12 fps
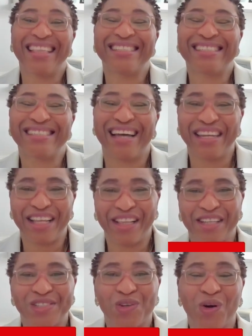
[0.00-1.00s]
This channel
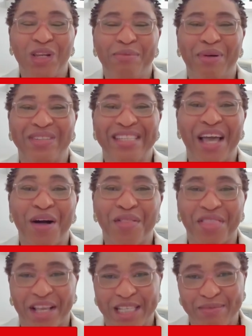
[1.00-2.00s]
is all about
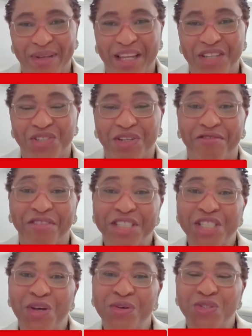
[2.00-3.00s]
health explanation
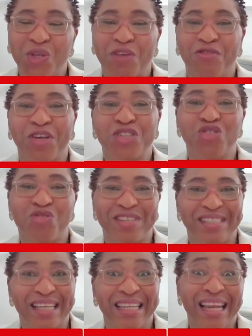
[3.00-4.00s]
videos, so if you're
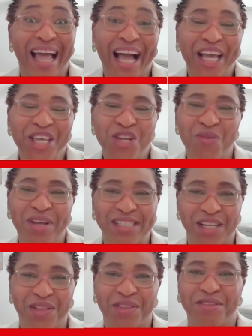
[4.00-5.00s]
interested in accurate
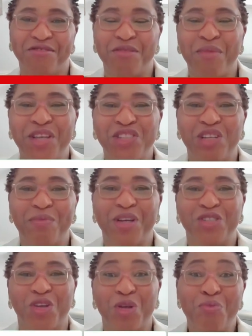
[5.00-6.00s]
health information, make
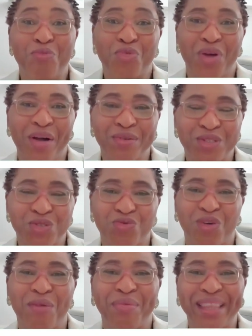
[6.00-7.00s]
sure you browse
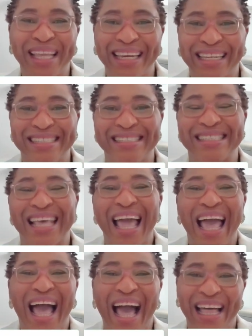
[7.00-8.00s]
through our playlists
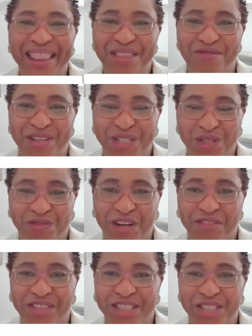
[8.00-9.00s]
and the rest of
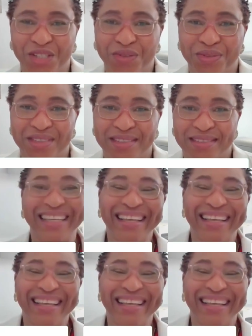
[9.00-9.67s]
our videos.